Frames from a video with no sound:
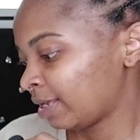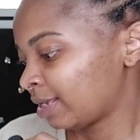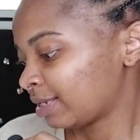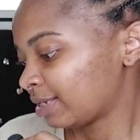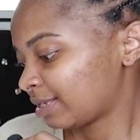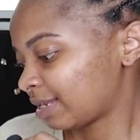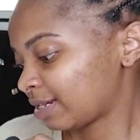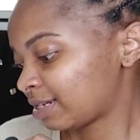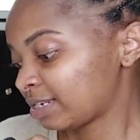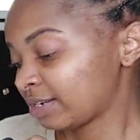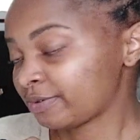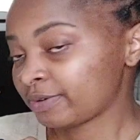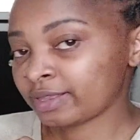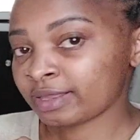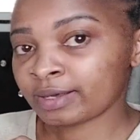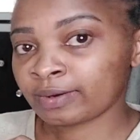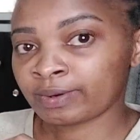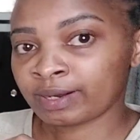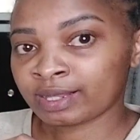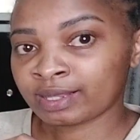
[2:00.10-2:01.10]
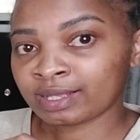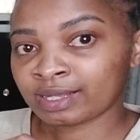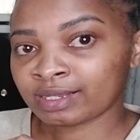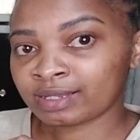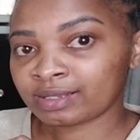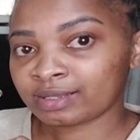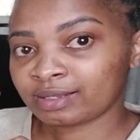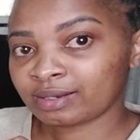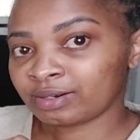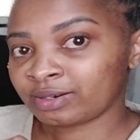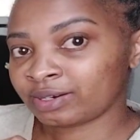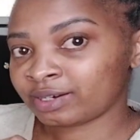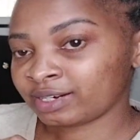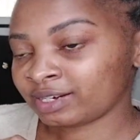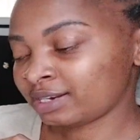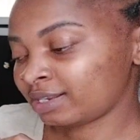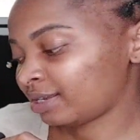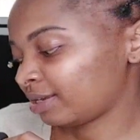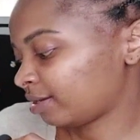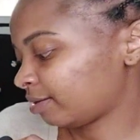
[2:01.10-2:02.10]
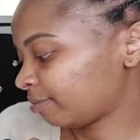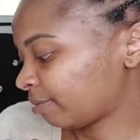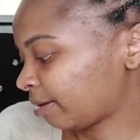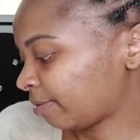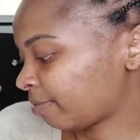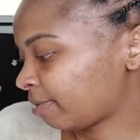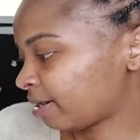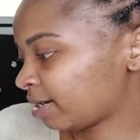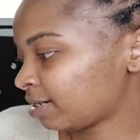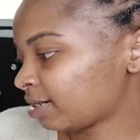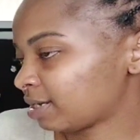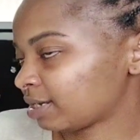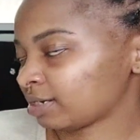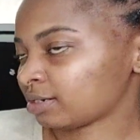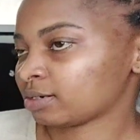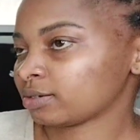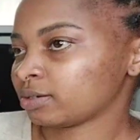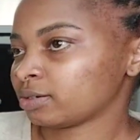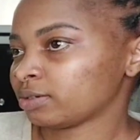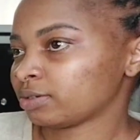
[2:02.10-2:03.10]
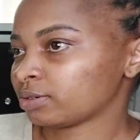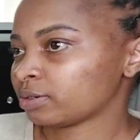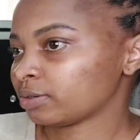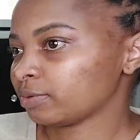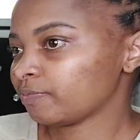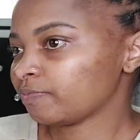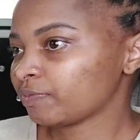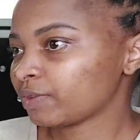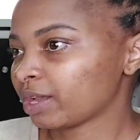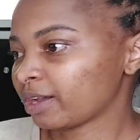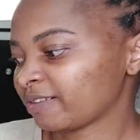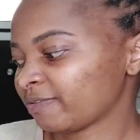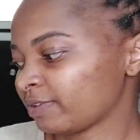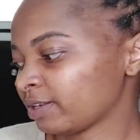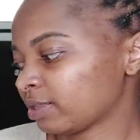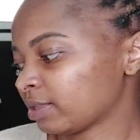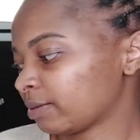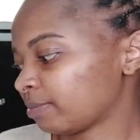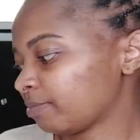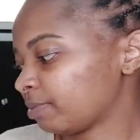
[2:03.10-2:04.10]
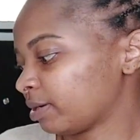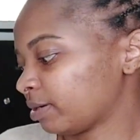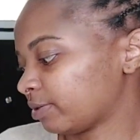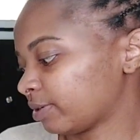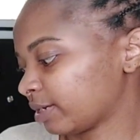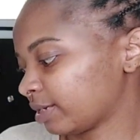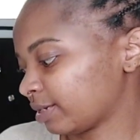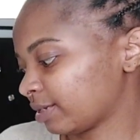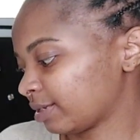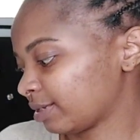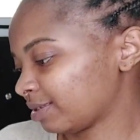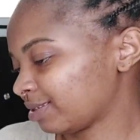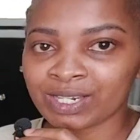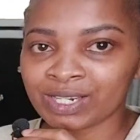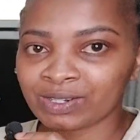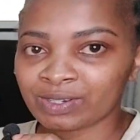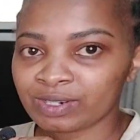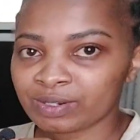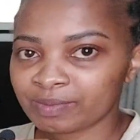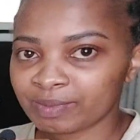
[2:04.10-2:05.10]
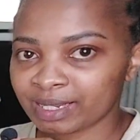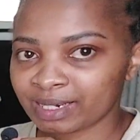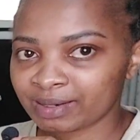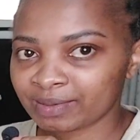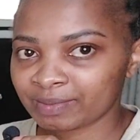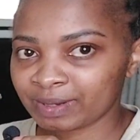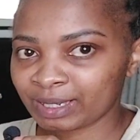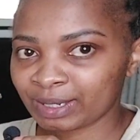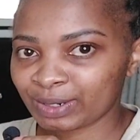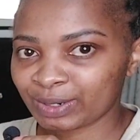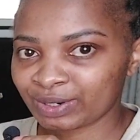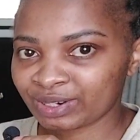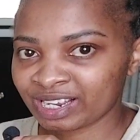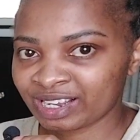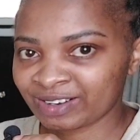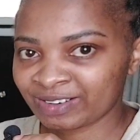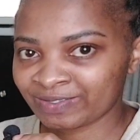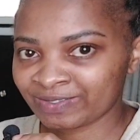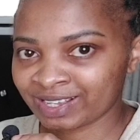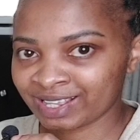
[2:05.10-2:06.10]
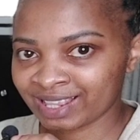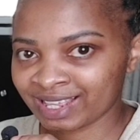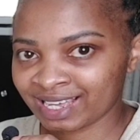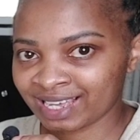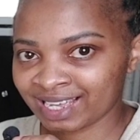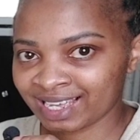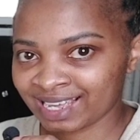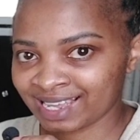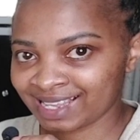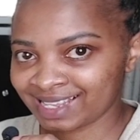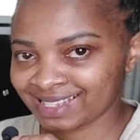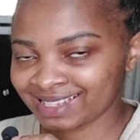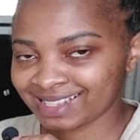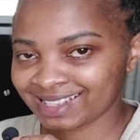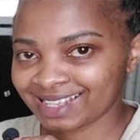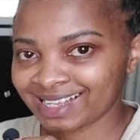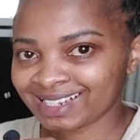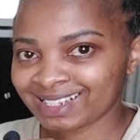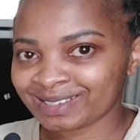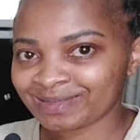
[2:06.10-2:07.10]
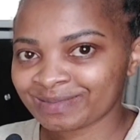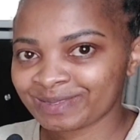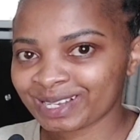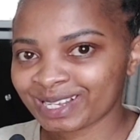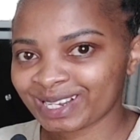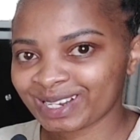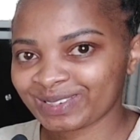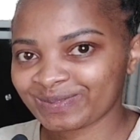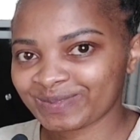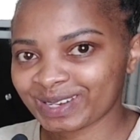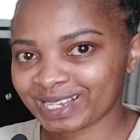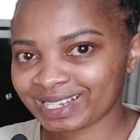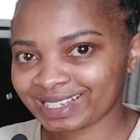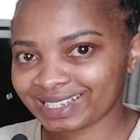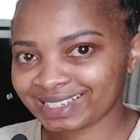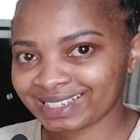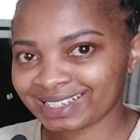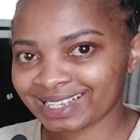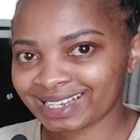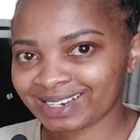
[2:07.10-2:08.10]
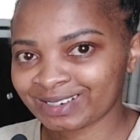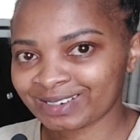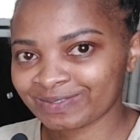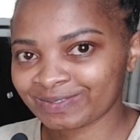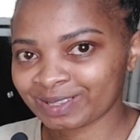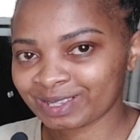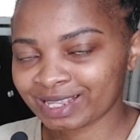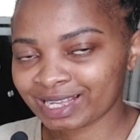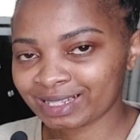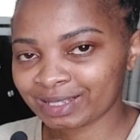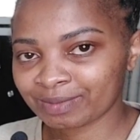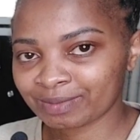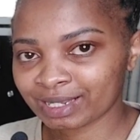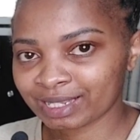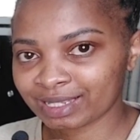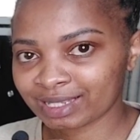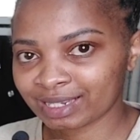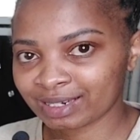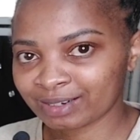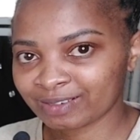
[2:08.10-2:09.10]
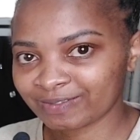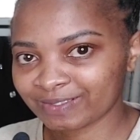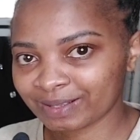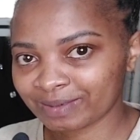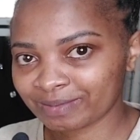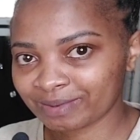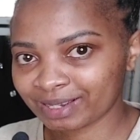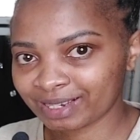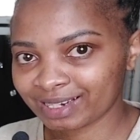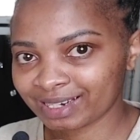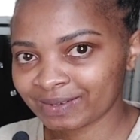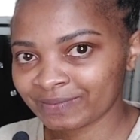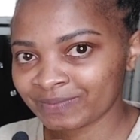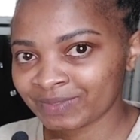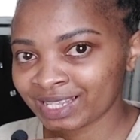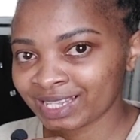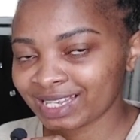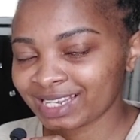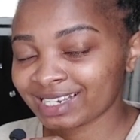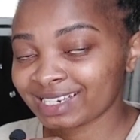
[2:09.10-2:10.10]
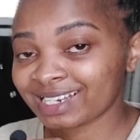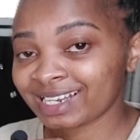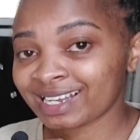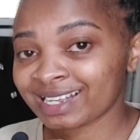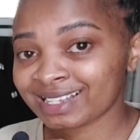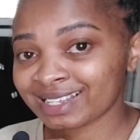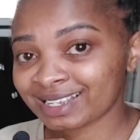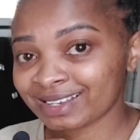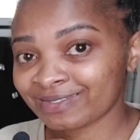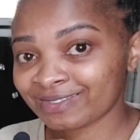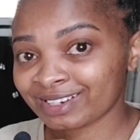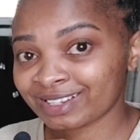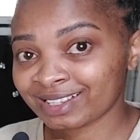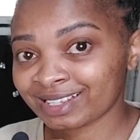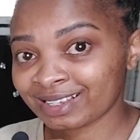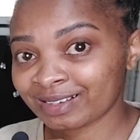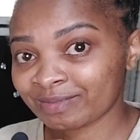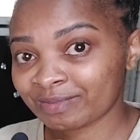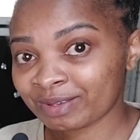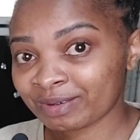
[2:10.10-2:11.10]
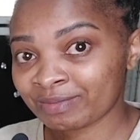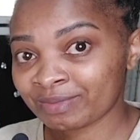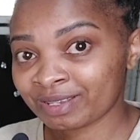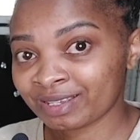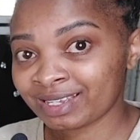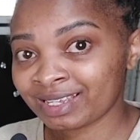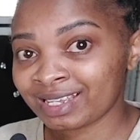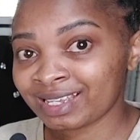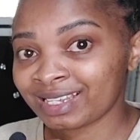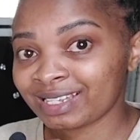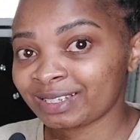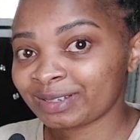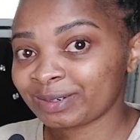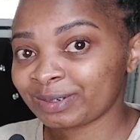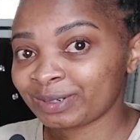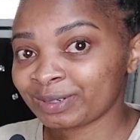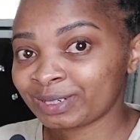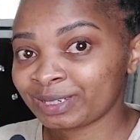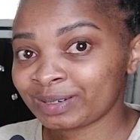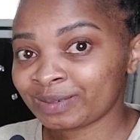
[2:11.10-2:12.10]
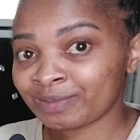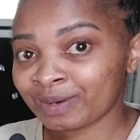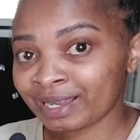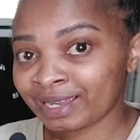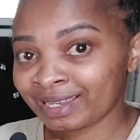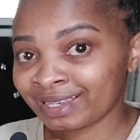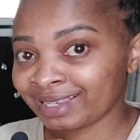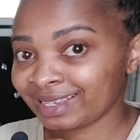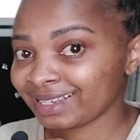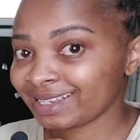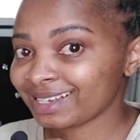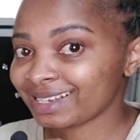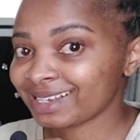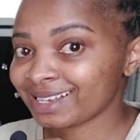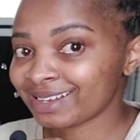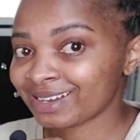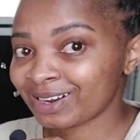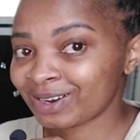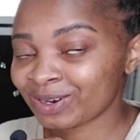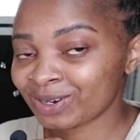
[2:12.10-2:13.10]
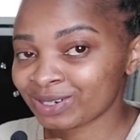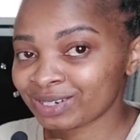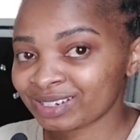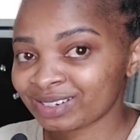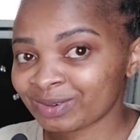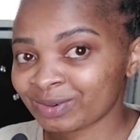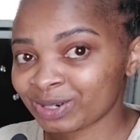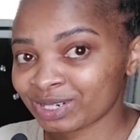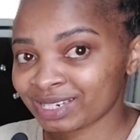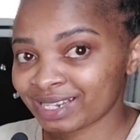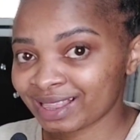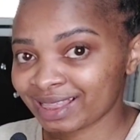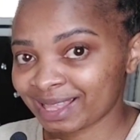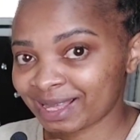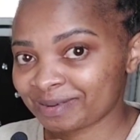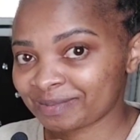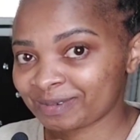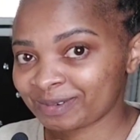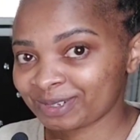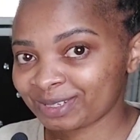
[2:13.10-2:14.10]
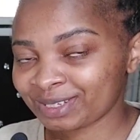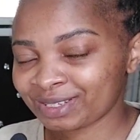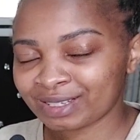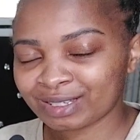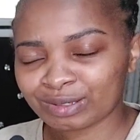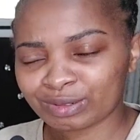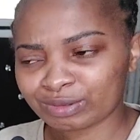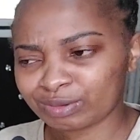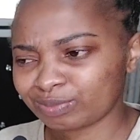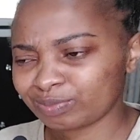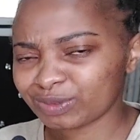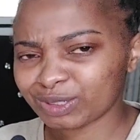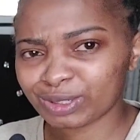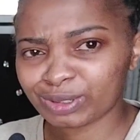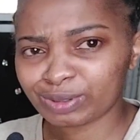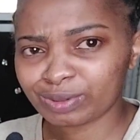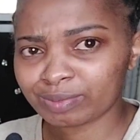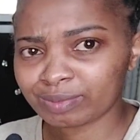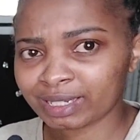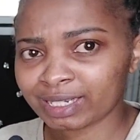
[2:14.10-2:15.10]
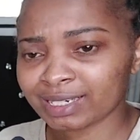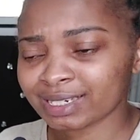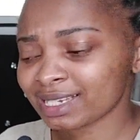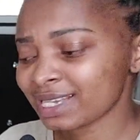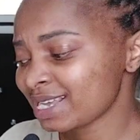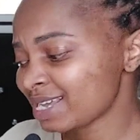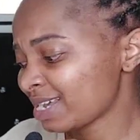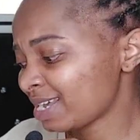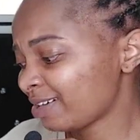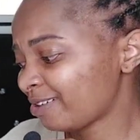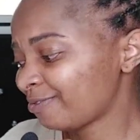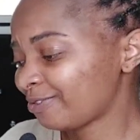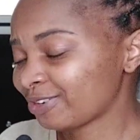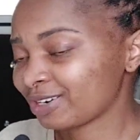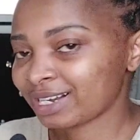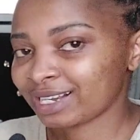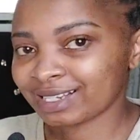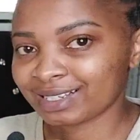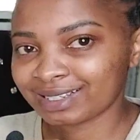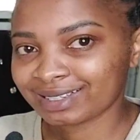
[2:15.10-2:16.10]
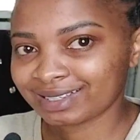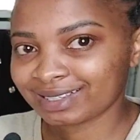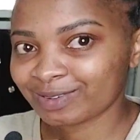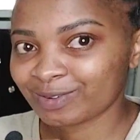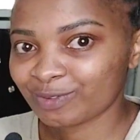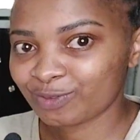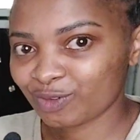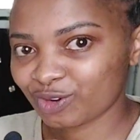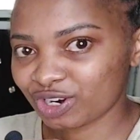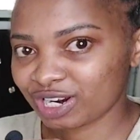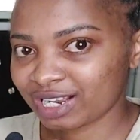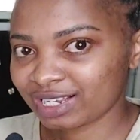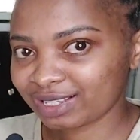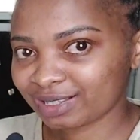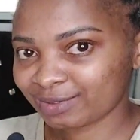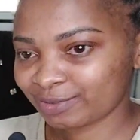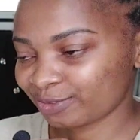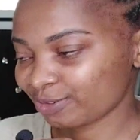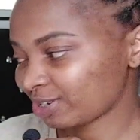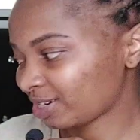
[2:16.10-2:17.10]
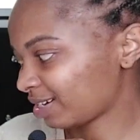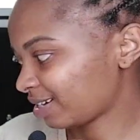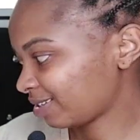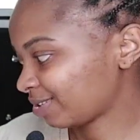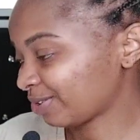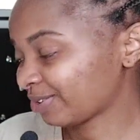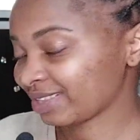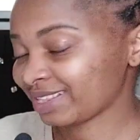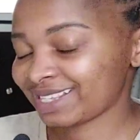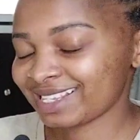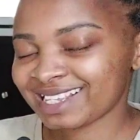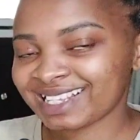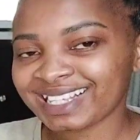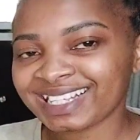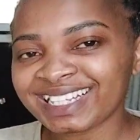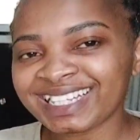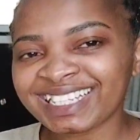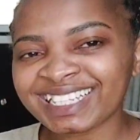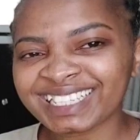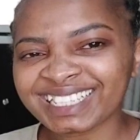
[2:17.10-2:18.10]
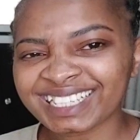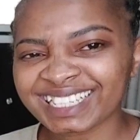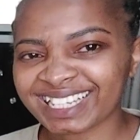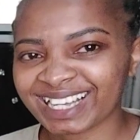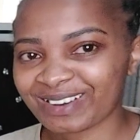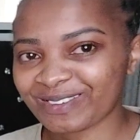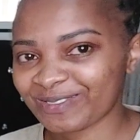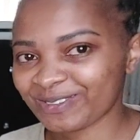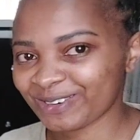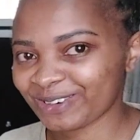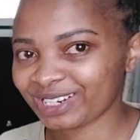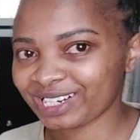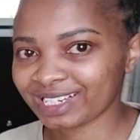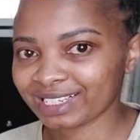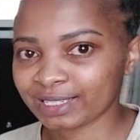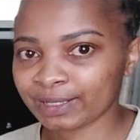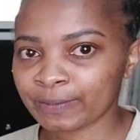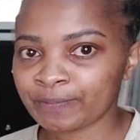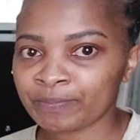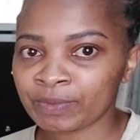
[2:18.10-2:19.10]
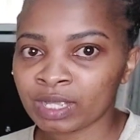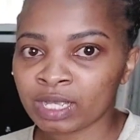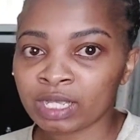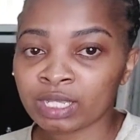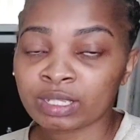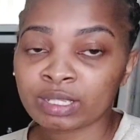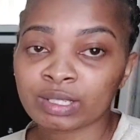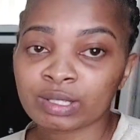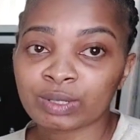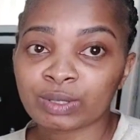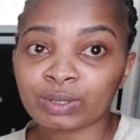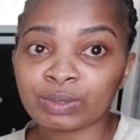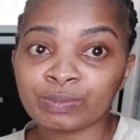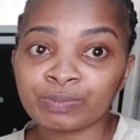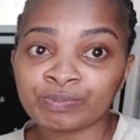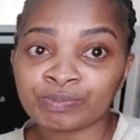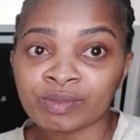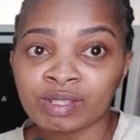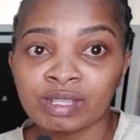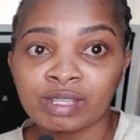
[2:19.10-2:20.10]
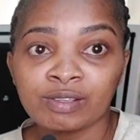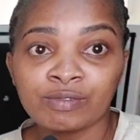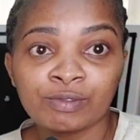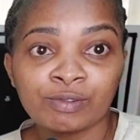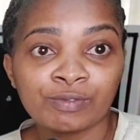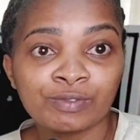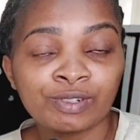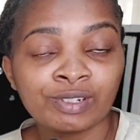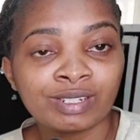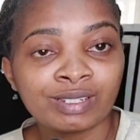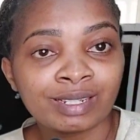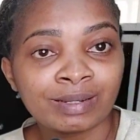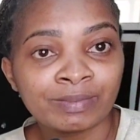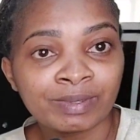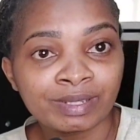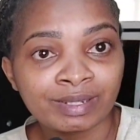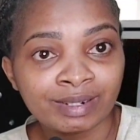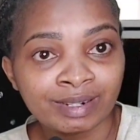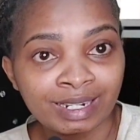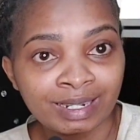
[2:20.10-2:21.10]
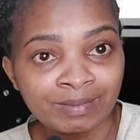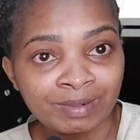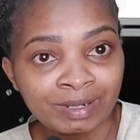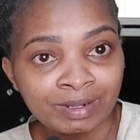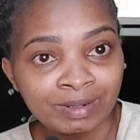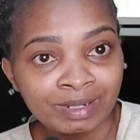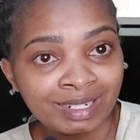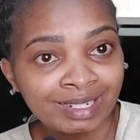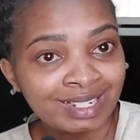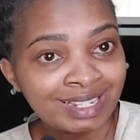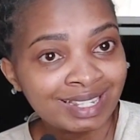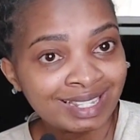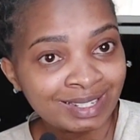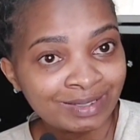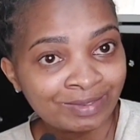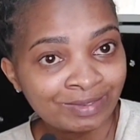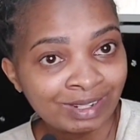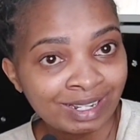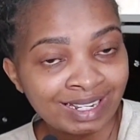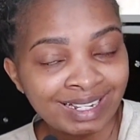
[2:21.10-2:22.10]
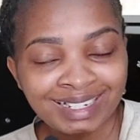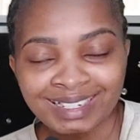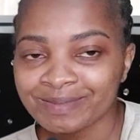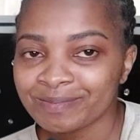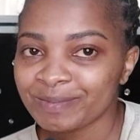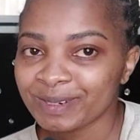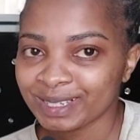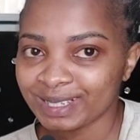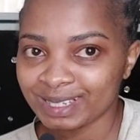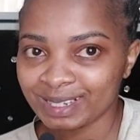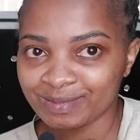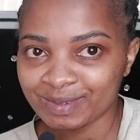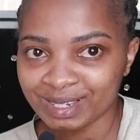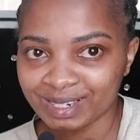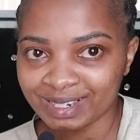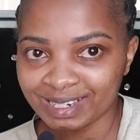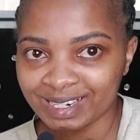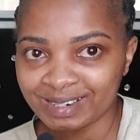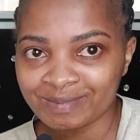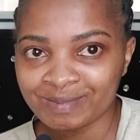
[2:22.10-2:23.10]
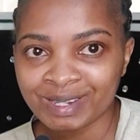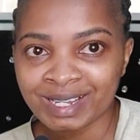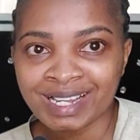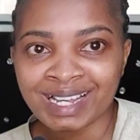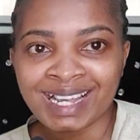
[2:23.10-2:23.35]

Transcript: starting with the one that's already in my bed and also having the pillowcases. Don't mind my corner over there, guys. That's my side of the bed. It has everything, baby, including my hot water thermos. So don't mind. Focus on this. Yeah, focus. So if you've not subscribed this far, please subscribe.